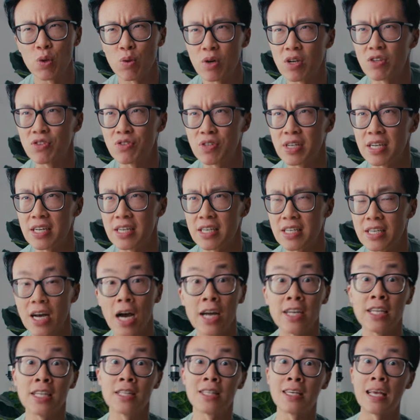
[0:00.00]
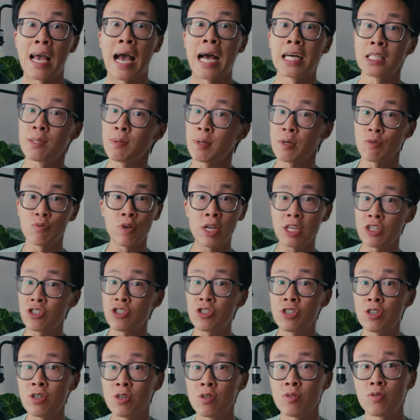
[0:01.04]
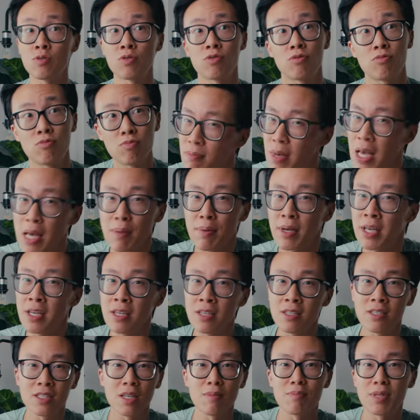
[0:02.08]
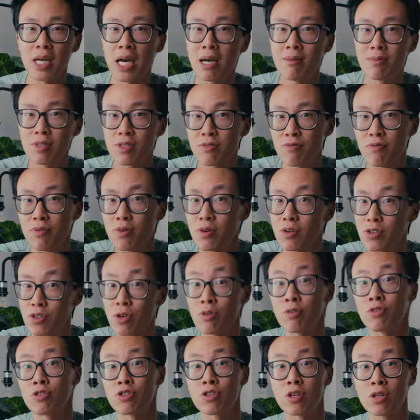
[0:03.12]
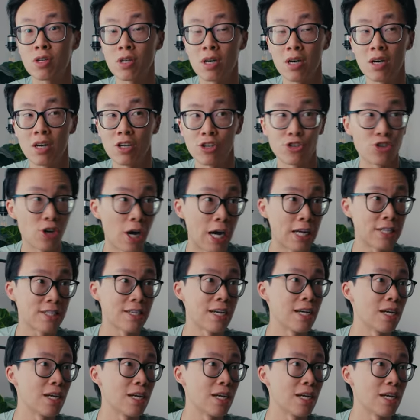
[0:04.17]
What else did I need? I need the aspect ratios, maybe sometimes for certain shots